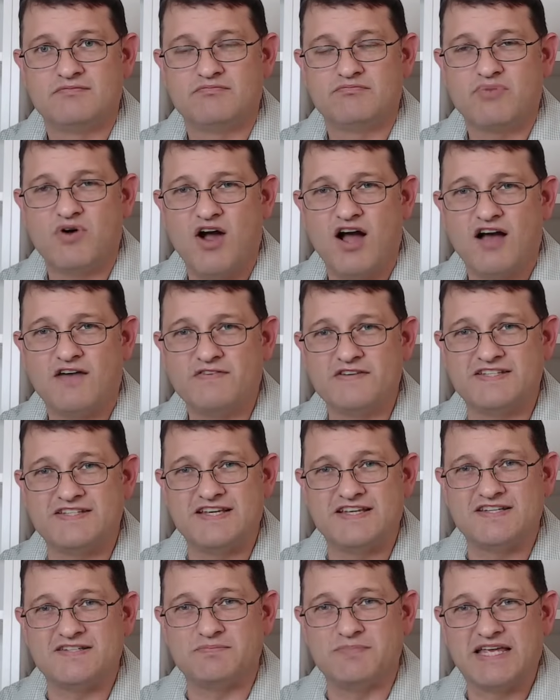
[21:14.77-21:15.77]

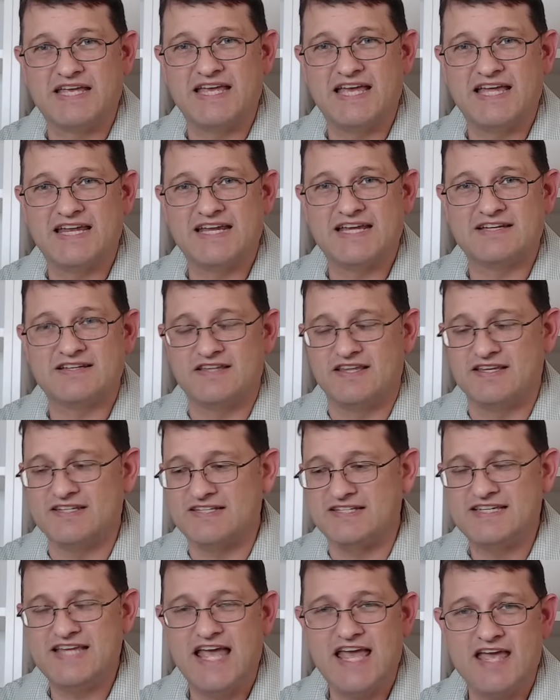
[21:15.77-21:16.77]
prophecies beginning,
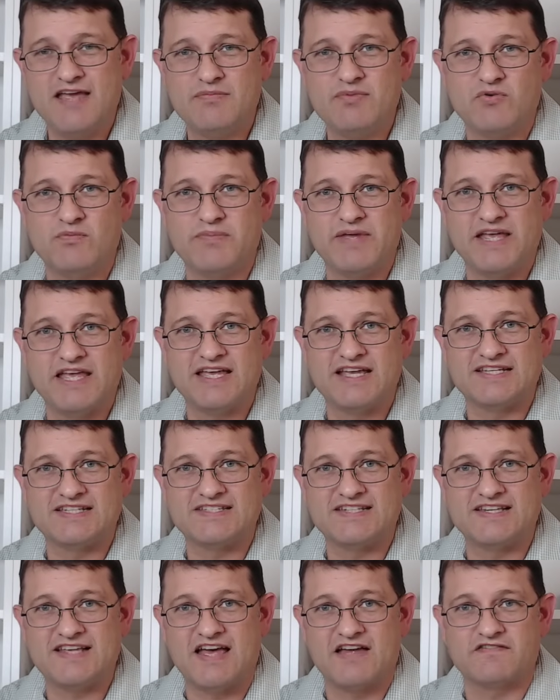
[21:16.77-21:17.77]
this table being
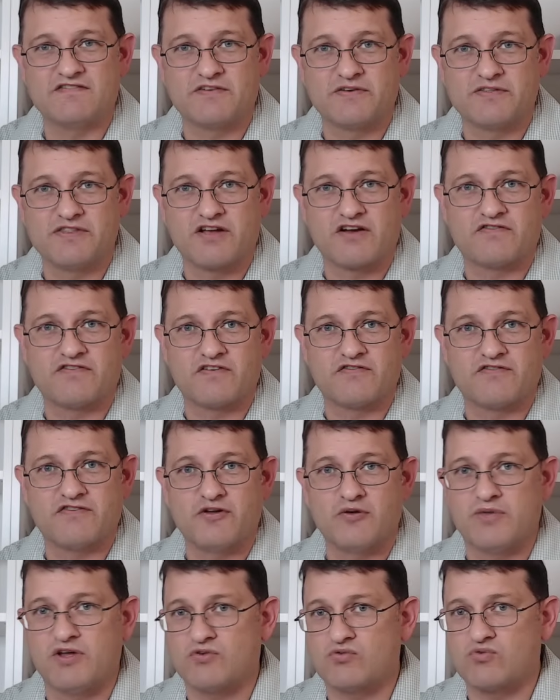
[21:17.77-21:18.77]
set for their
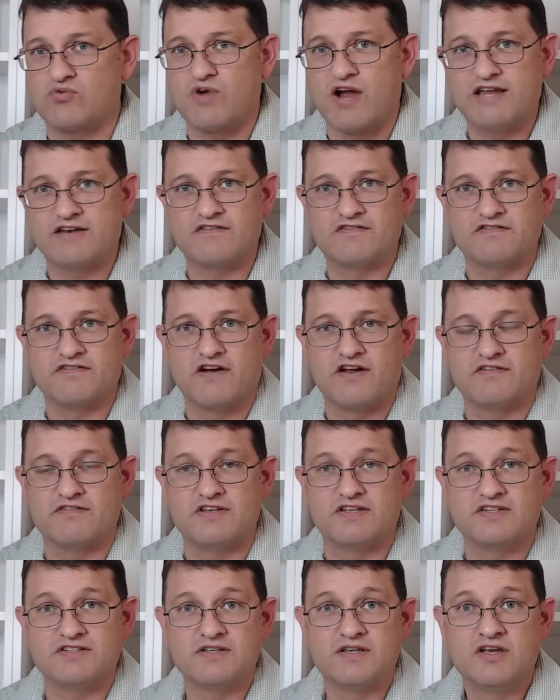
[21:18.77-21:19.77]
fulfillment right in front of
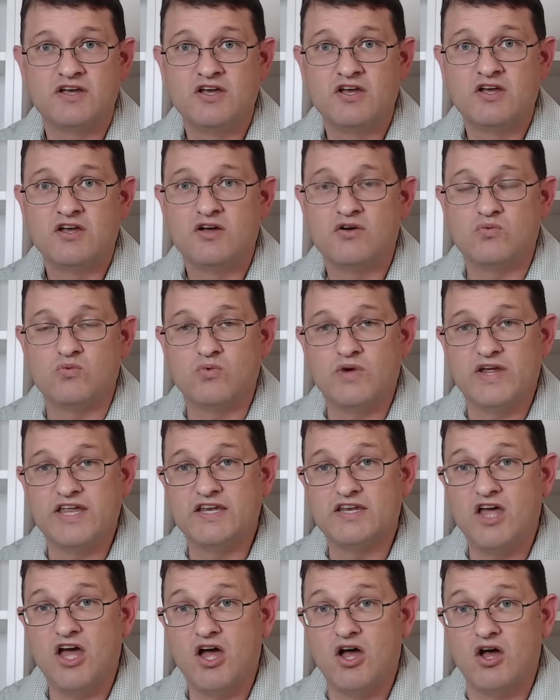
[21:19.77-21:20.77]
us, we
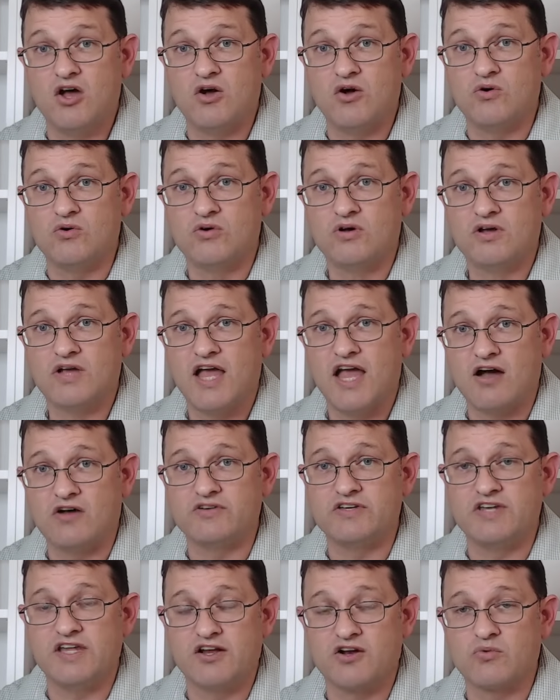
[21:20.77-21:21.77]
know how
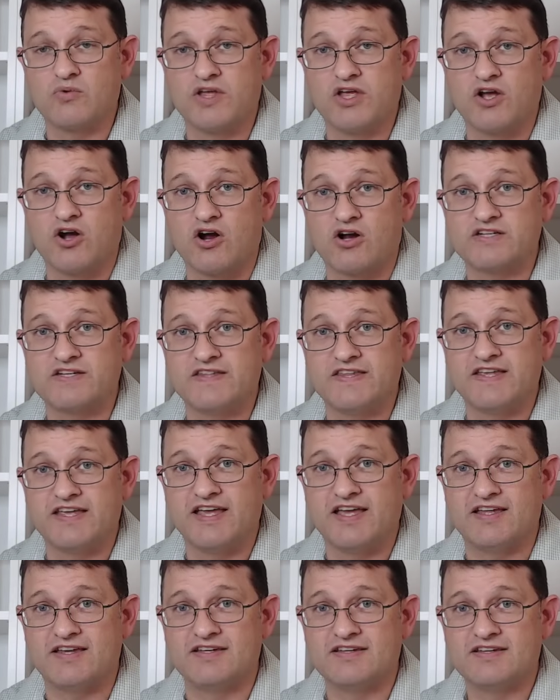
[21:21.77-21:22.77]
near we are to the
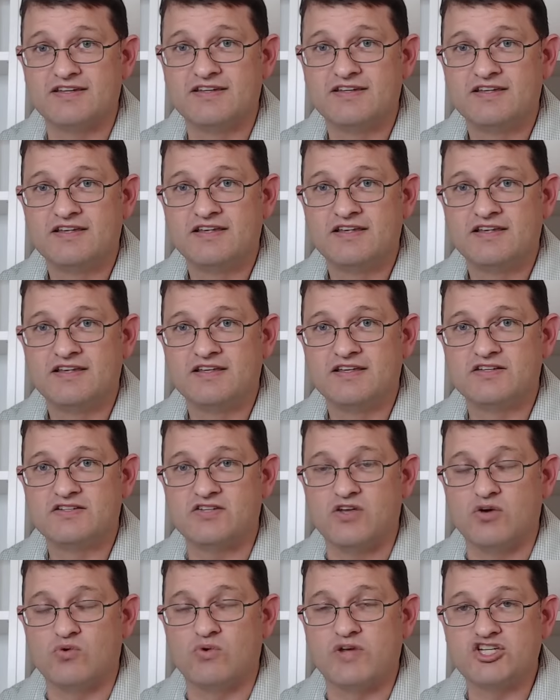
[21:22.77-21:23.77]
end.
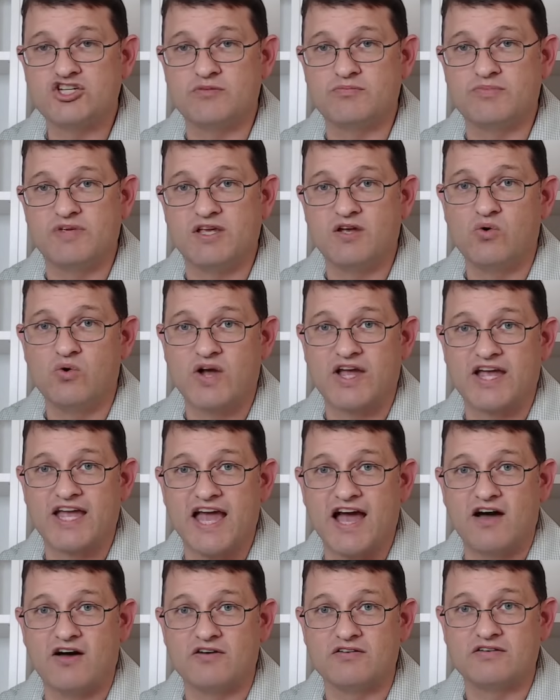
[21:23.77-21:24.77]
So we should be going
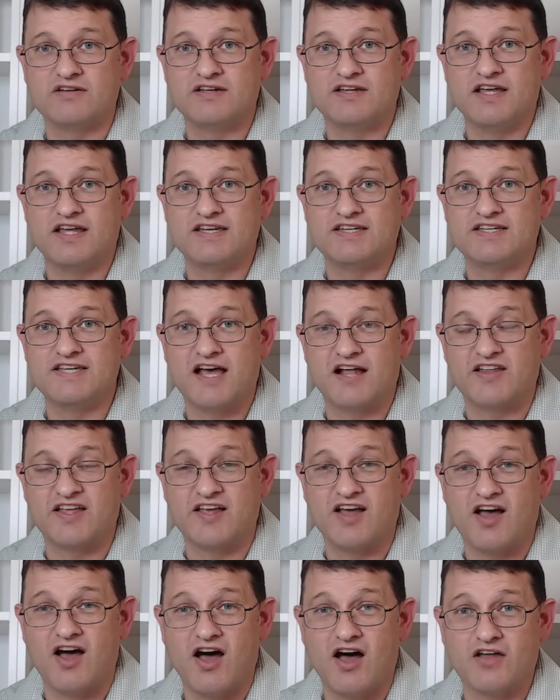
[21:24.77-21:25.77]
out and
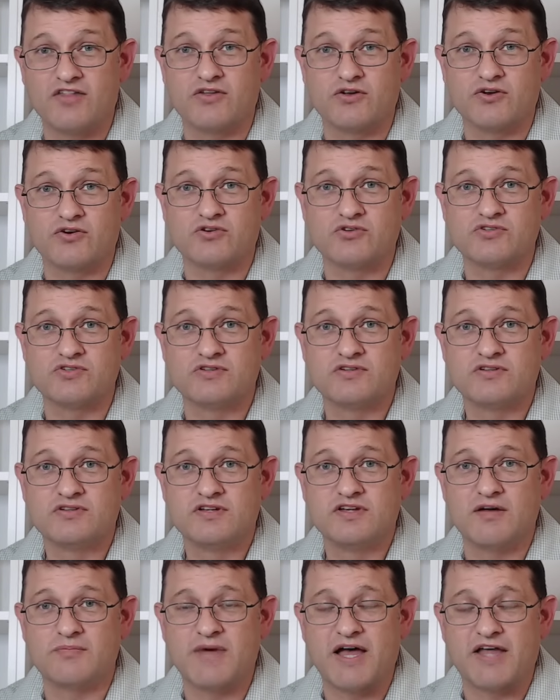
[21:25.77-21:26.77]
telling others
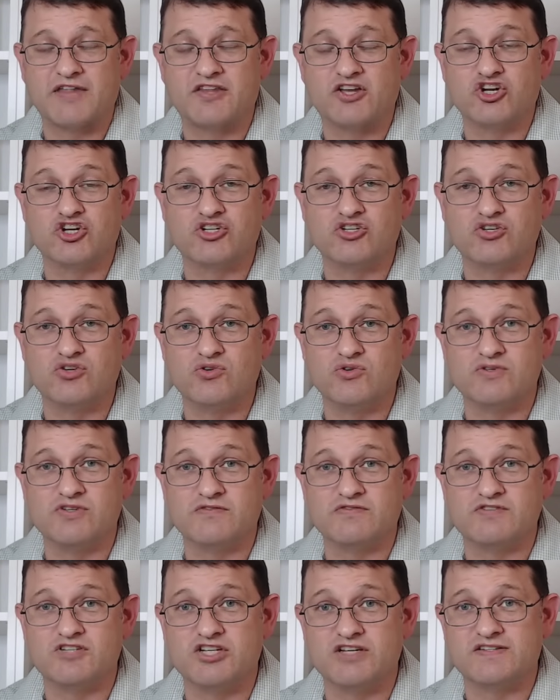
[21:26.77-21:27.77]
about the good news
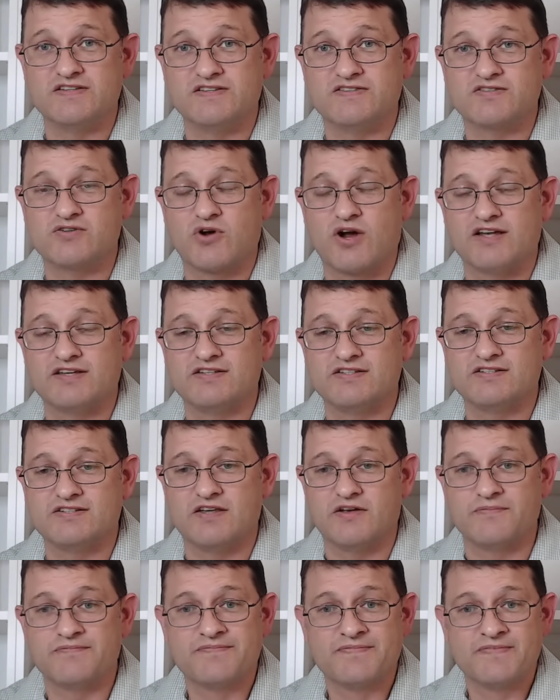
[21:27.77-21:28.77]
of Jesus Christ.
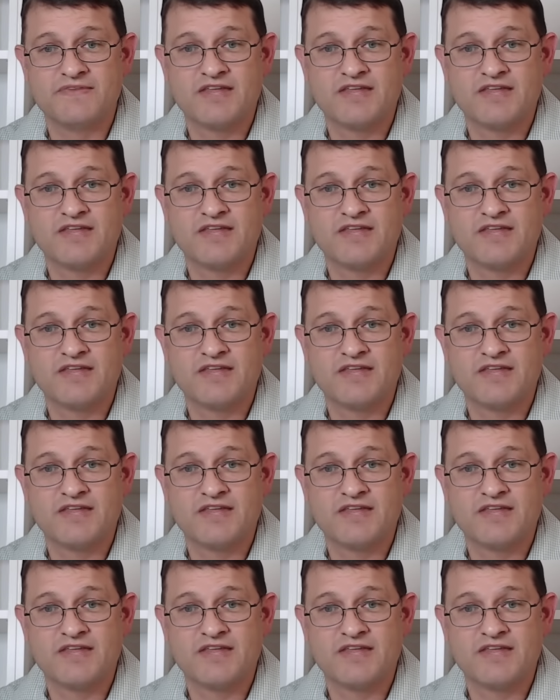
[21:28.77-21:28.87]
So